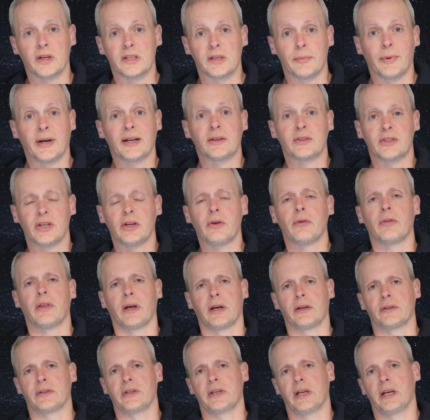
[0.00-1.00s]
It's about
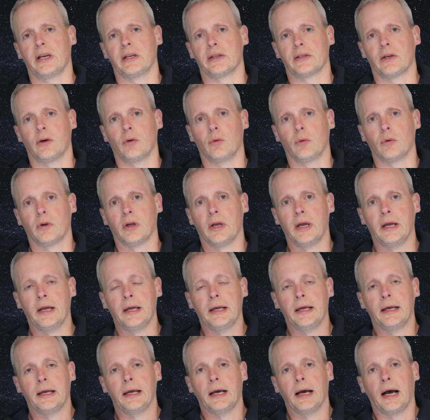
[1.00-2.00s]
2,000 years old
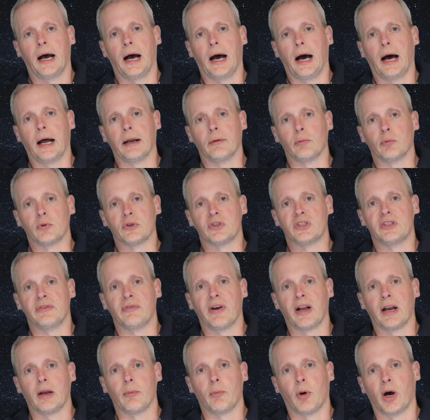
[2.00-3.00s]
and was
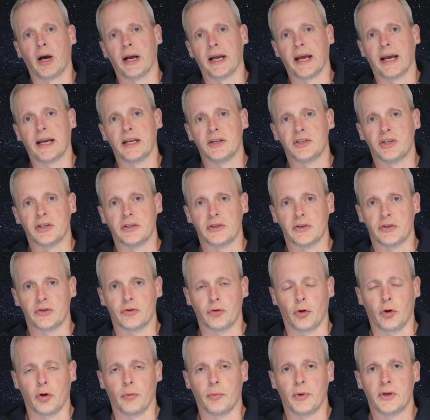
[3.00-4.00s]
developed by ancient
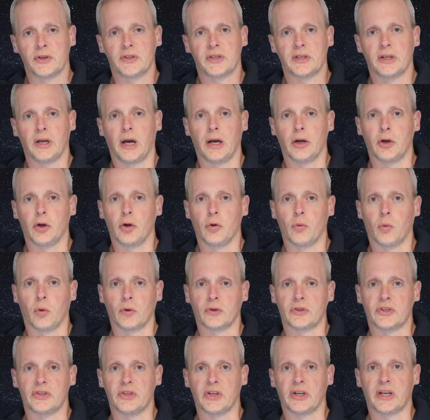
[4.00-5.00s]
astronomers who
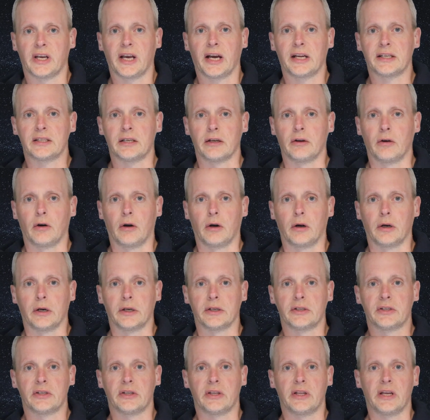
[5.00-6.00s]
wanted to
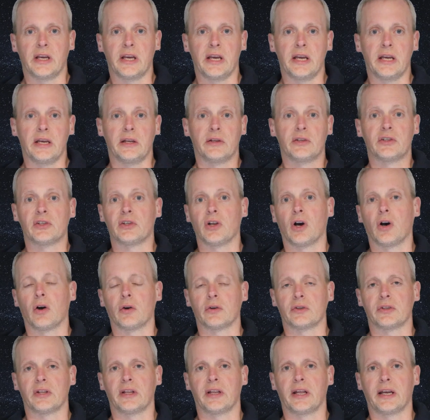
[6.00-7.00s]
categorise the
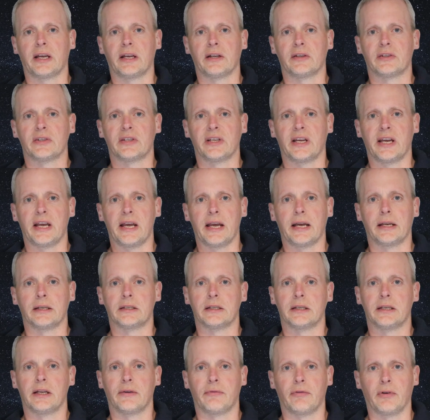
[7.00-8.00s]
stars that they could see
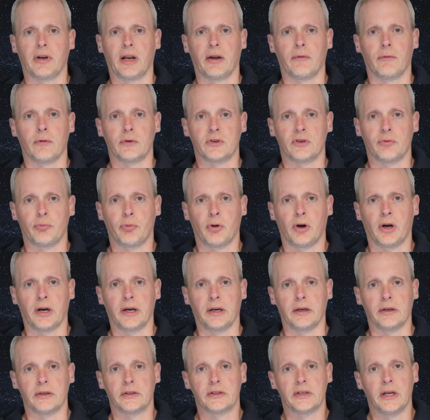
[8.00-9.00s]
into different levels of
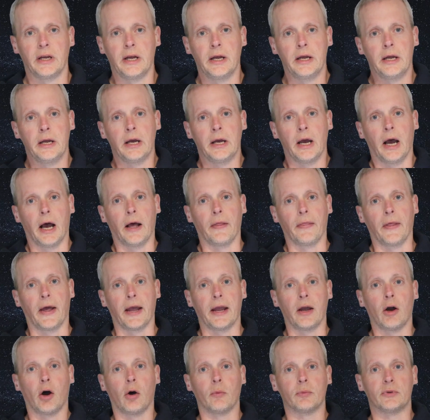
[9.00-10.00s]
brightness. And
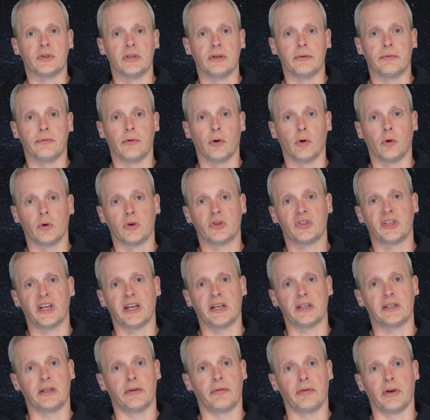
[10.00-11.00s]
they opted for
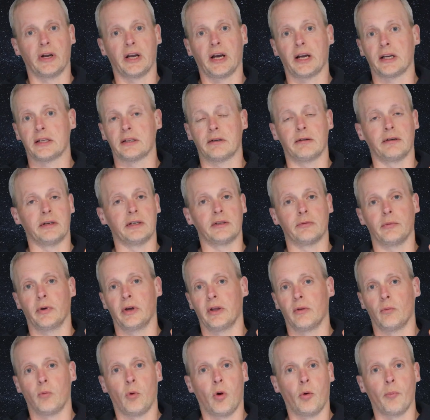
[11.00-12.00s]
6 different categories,
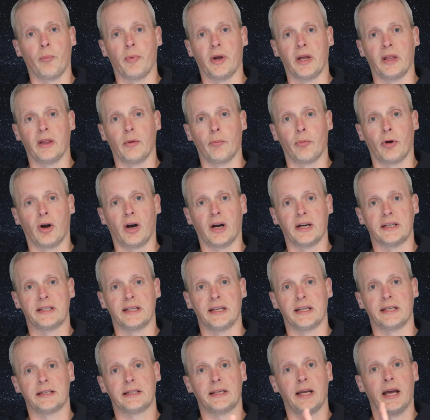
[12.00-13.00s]
with 1 being the
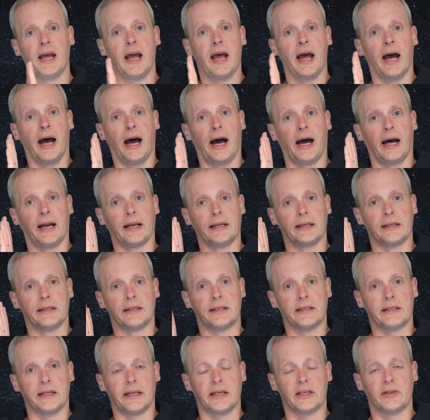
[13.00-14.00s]
brightest and
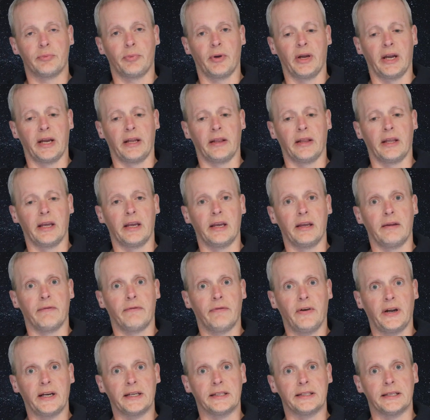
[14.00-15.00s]
6 being the
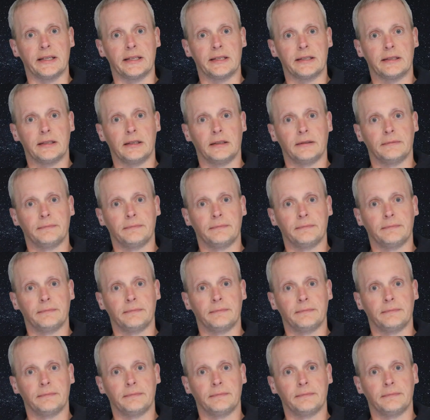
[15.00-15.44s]
faintest.